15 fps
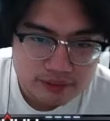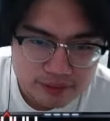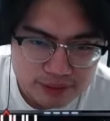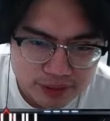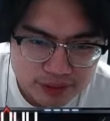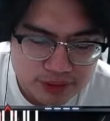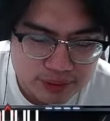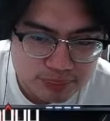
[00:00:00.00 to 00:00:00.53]

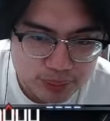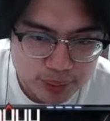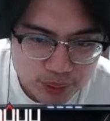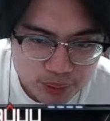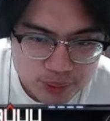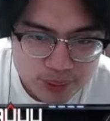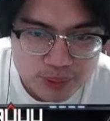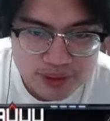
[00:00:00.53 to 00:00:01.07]
Good
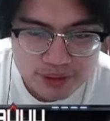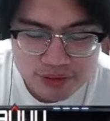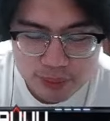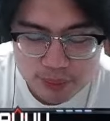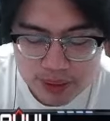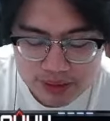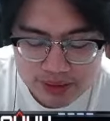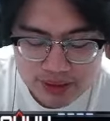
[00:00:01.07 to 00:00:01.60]
poke if you
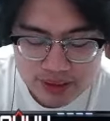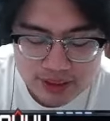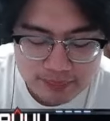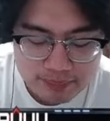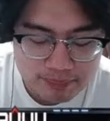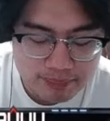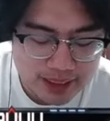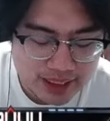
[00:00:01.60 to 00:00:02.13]
build
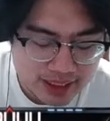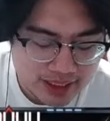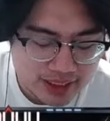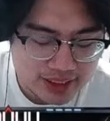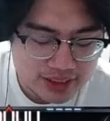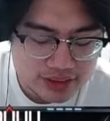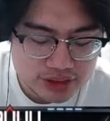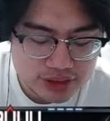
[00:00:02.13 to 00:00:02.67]
him
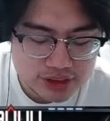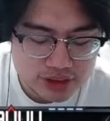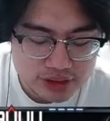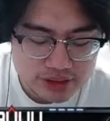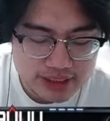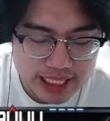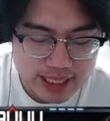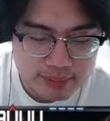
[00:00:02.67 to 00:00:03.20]
mage. Good
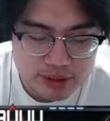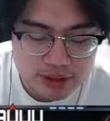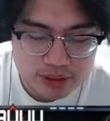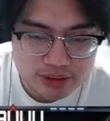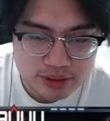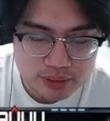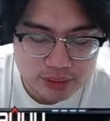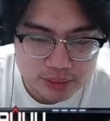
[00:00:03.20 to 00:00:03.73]
damage
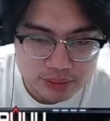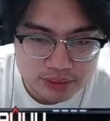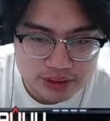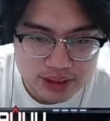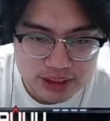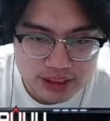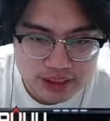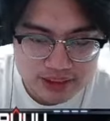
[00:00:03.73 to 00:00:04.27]
on the
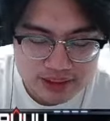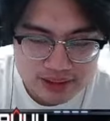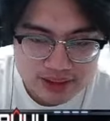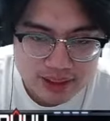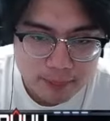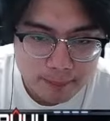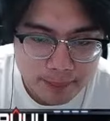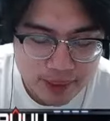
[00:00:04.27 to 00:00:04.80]
ulti,
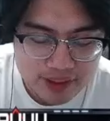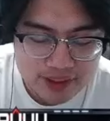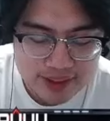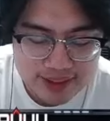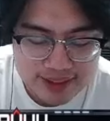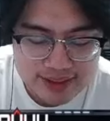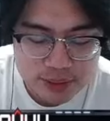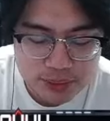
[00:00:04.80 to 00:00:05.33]
but
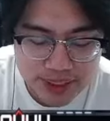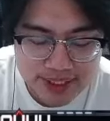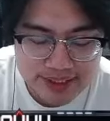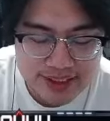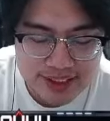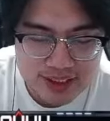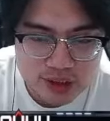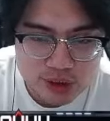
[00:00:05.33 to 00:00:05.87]
his
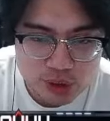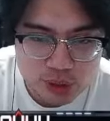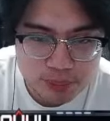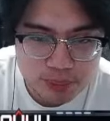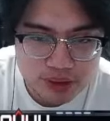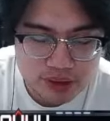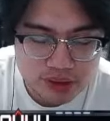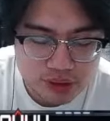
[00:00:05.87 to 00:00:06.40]
range is
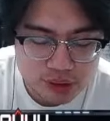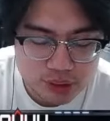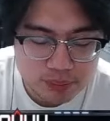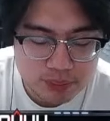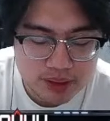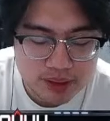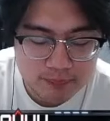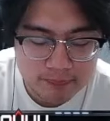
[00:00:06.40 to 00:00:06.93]
super
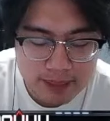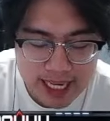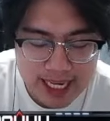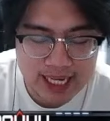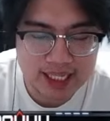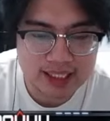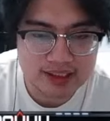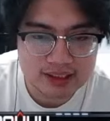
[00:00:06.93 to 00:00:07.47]

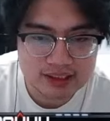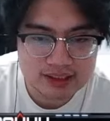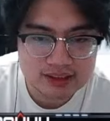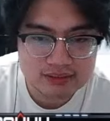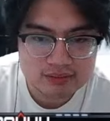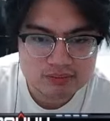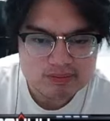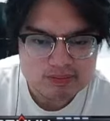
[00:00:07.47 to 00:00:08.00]
bad.
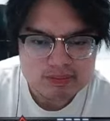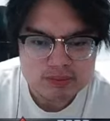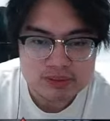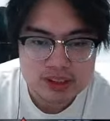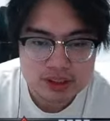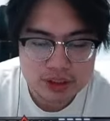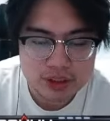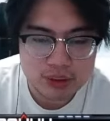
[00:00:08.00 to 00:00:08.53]

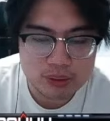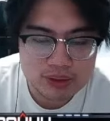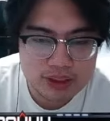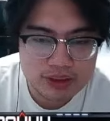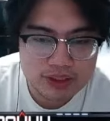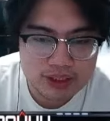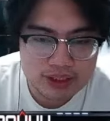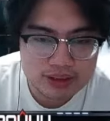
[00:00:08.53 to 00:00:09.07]
You're only
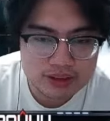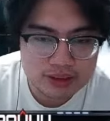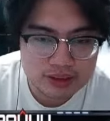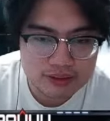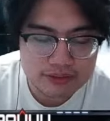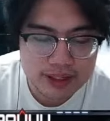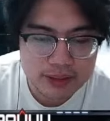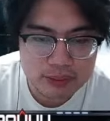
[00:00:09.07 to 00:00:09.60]
good at the turtle
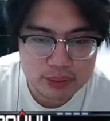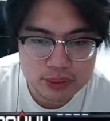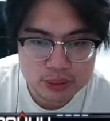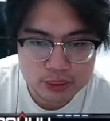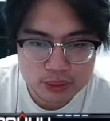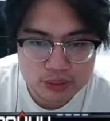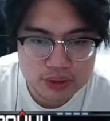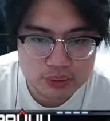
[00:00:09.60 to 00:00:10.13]
fight with your
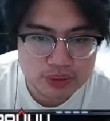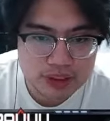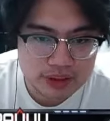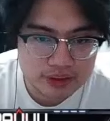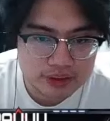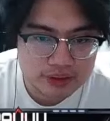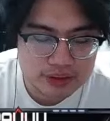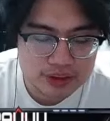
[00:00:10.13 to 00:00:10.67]
ulti. Without
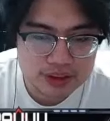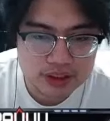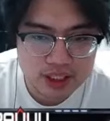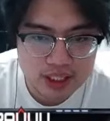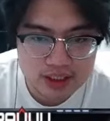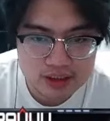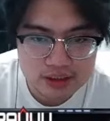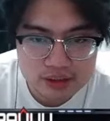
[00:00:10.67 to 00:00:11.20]
your ulti, you're
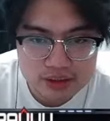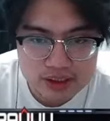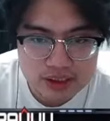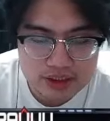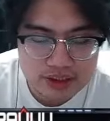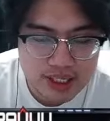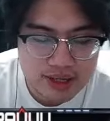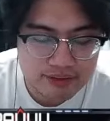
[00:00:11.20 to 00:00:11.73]
kind of
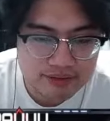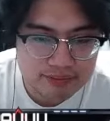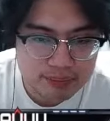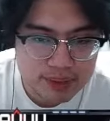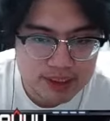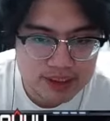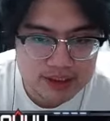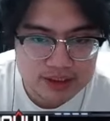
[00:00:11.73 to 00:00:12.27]
useless. You have
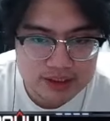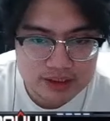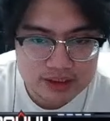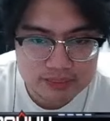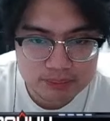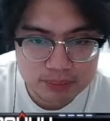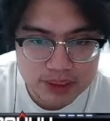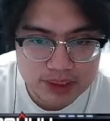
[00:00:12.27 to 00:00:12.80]
pretty
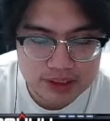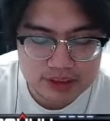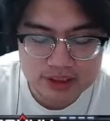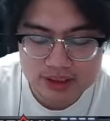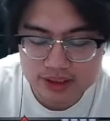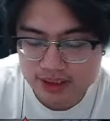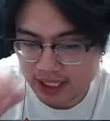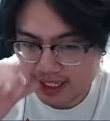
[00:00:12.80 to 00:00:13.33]
good
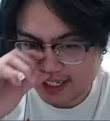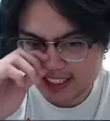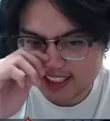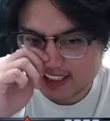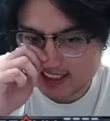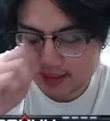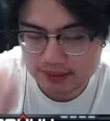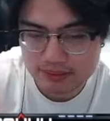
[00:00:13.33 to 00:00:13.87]

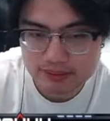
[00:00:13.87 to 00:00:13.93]
sustain.